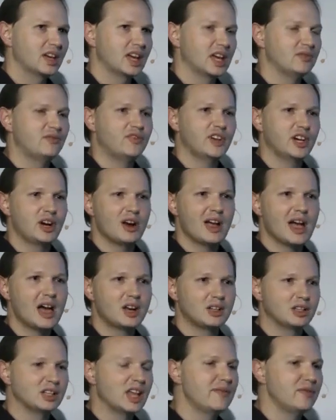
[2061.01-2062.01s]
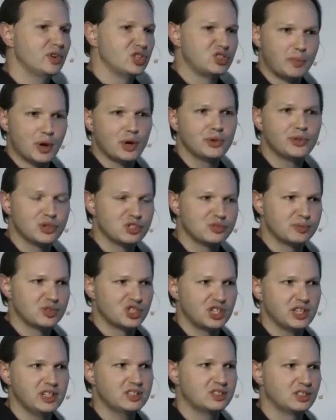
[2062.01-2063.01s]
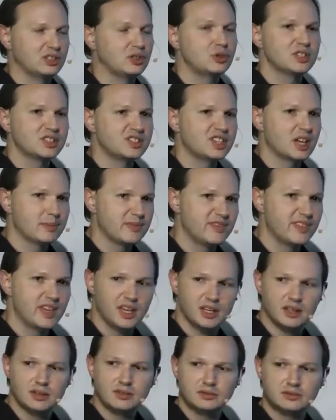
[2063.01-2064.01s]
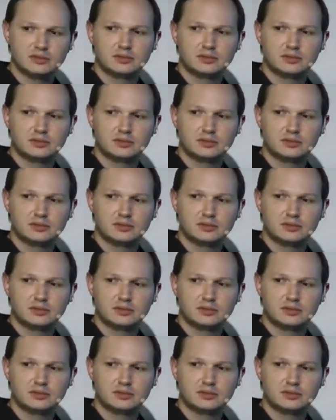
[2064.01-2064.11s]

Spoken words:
and figure out how to leverage both those machines to do the same thing,